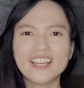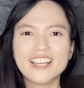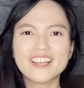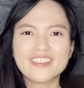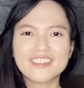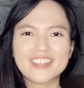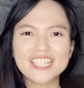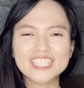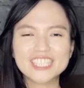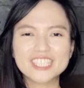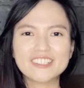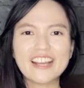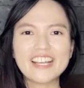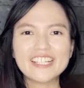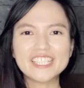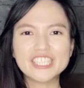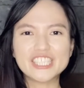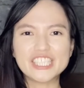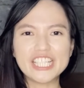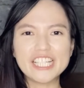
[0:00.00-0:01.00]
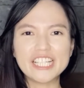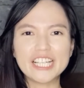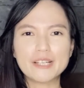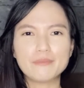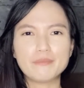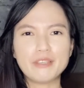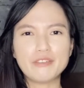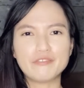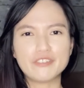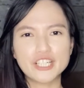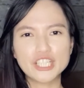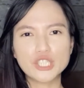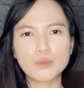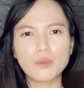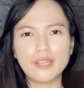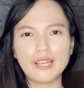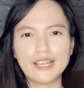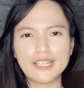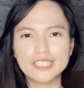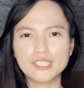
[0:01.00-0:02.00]
This strategy can be
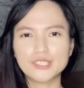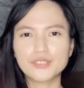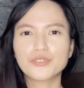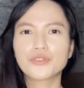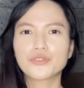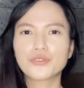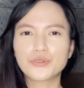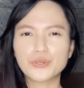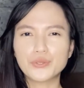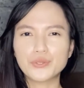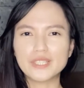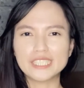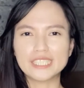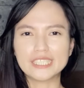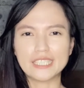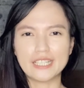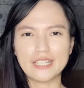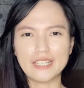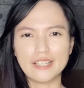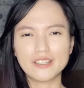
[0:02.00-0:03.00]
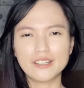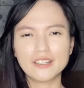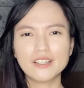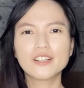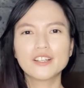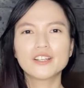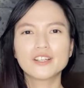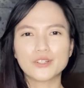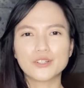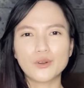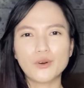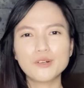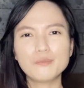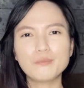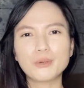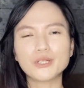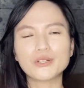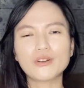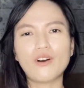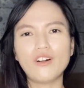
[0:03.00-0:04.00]
visualized through the saying, "Don't
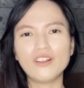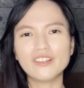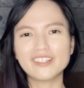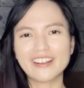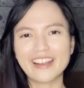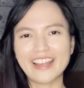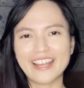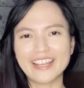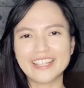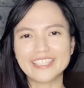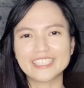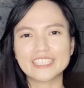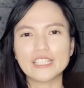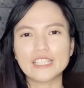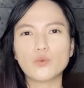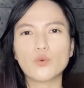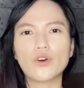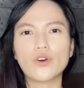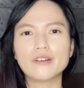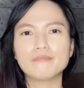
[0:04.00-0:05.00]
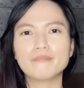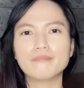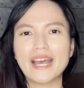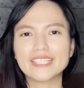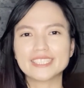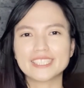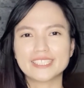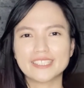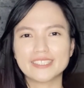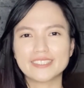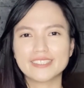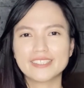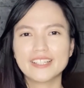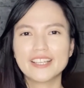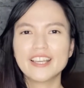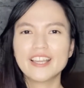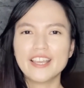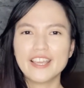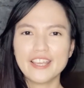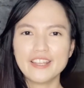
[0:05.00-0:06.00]
put all your eggs in one basket."
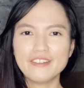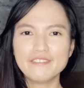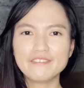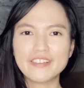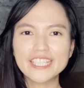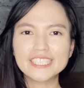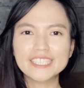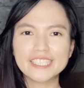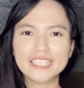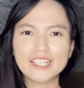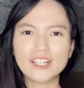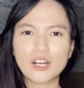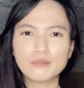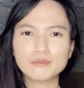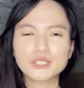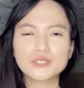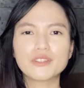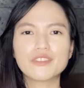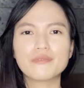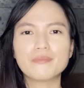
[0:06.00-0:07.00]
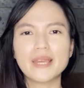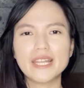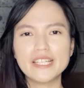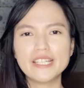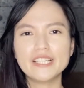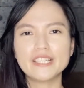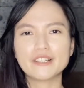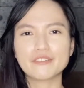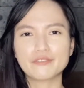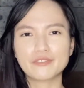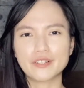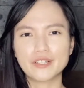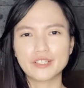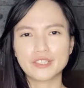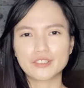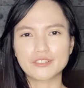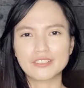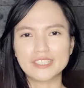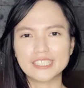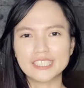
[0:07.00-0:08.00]
Investing comes with many
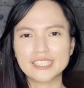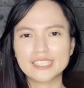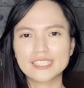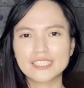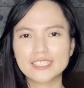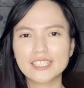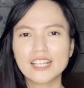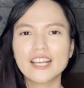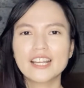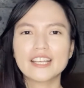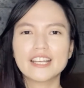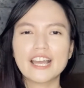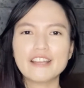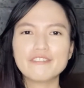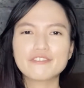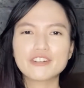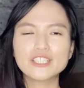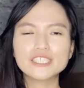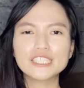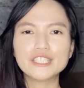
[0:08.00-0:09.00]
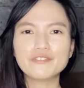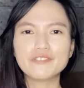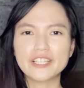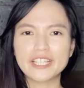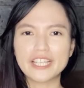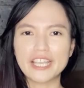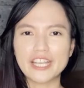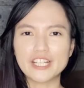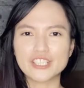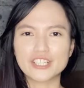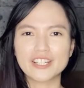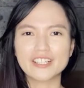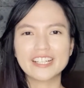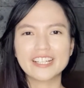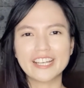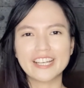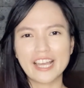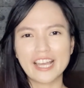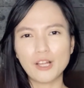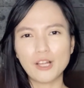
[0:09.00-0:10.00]
different risks. Diversification
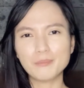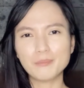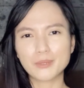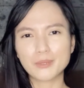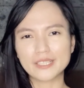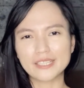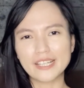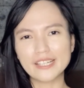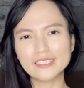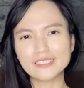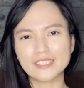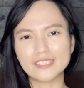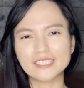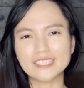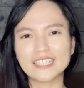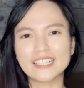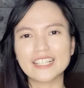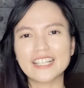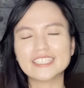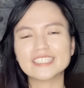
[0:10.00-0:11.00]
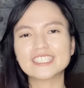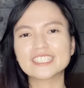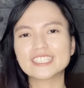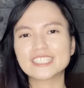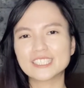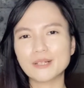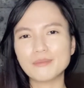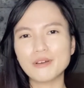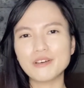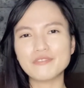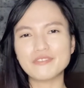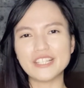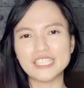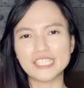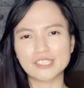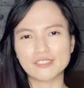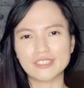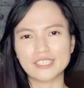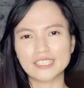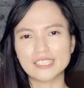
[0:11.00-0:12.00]
can help protect us against some of
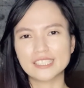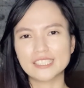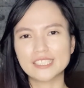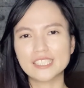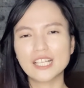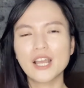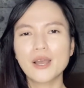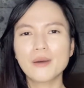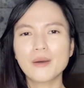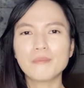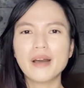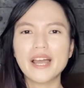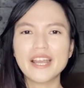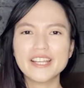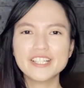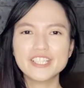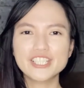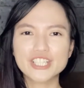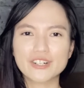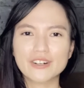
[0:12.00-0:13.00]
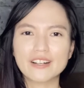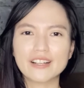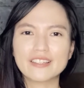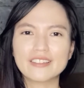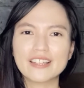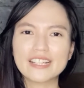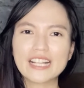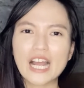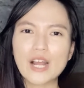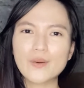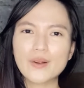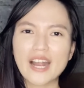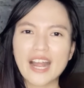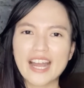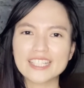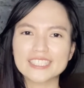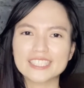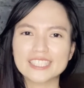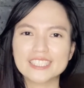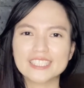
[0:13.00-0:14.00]
these risks by ensuring that our
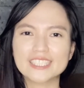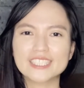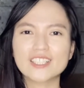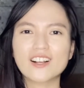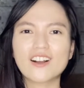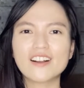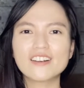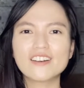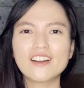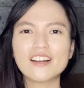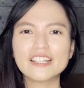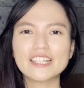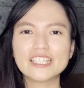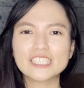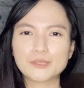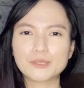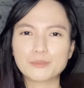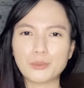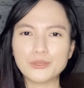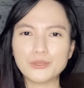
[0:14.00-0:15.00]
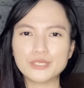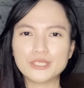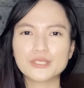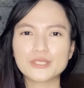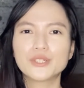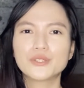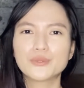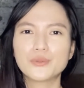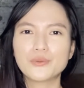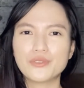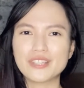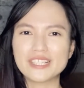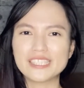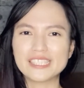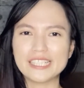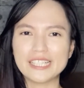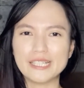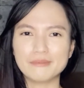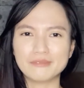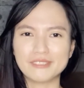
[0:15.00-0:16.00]
assets are not exposed to the
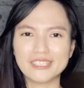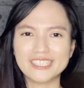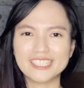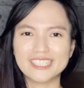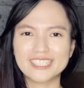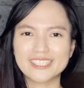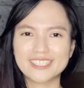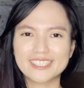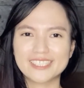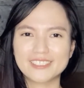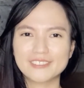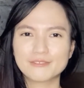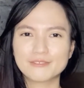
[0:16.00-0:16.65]
same risks.